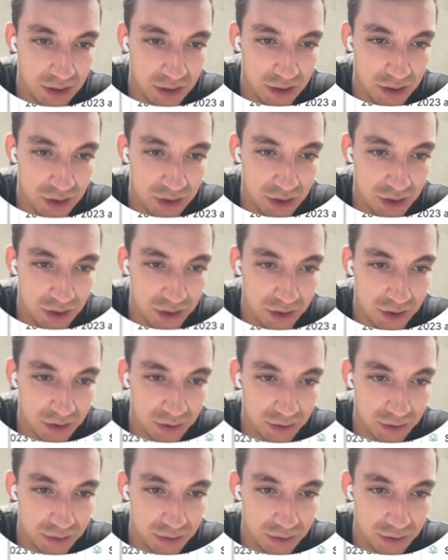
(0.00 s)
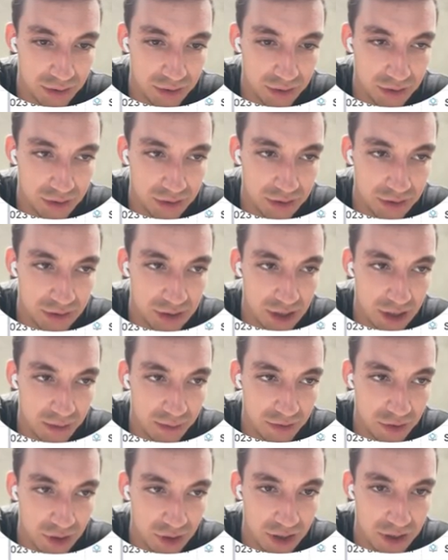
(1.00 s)
So now that
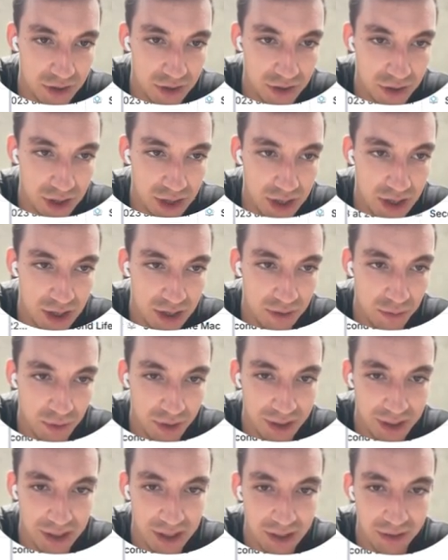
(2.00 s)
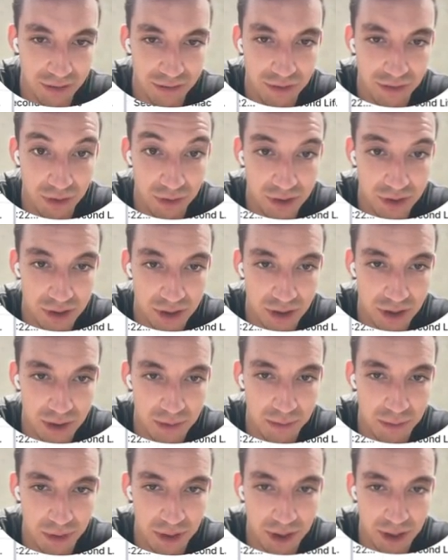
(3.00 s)
we've got industry, we can now filter
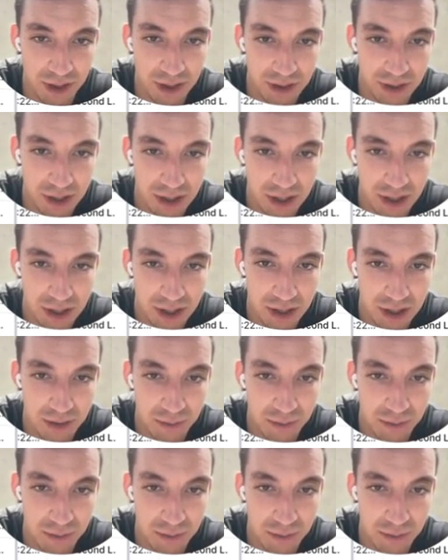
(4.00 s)
by the